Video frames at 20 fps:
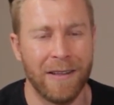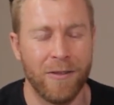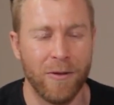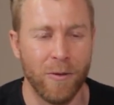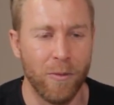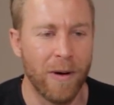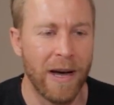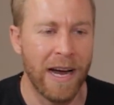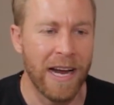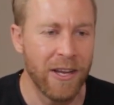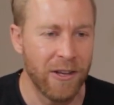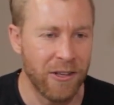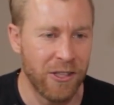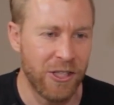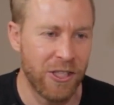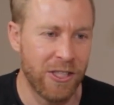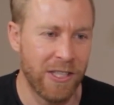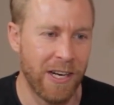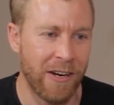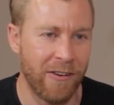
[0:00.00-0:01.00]
the way you
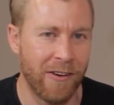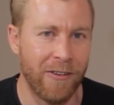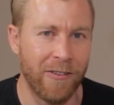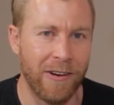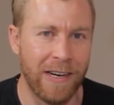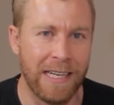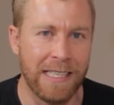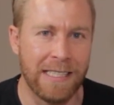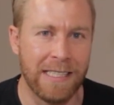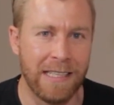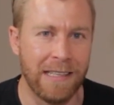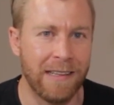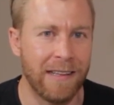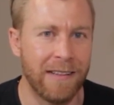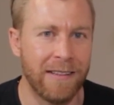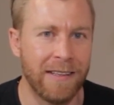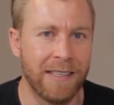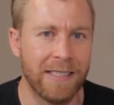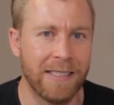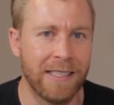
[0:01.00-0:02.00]
share, and really see
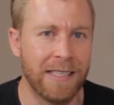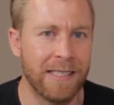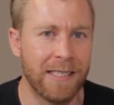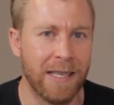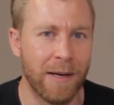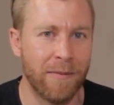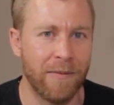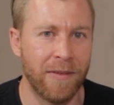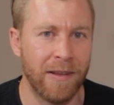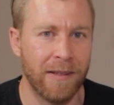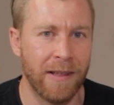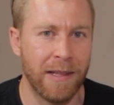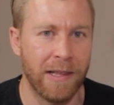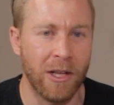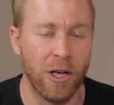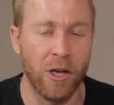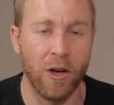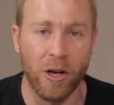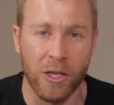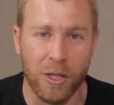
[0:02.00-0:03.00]
that this is something that
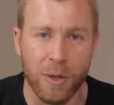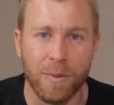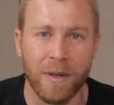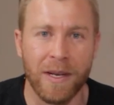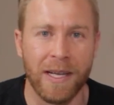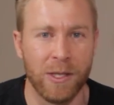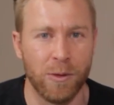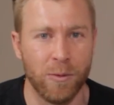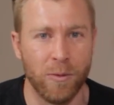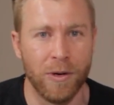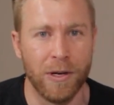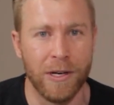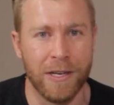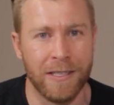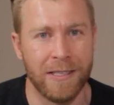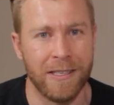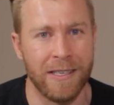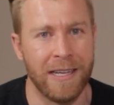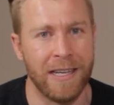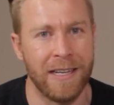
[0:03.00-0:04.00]
the gospel has
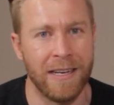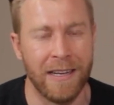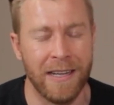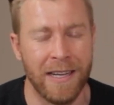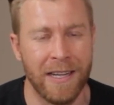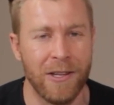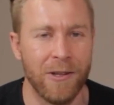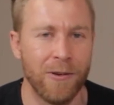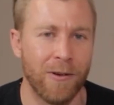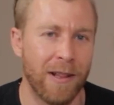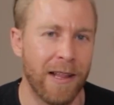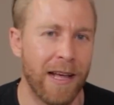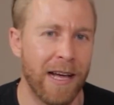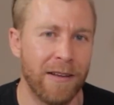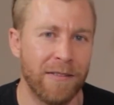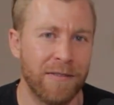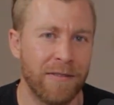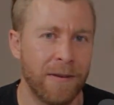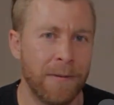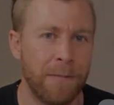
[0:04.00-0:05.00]
worked in your
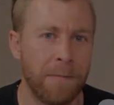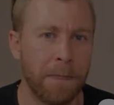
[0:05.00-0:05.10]
life.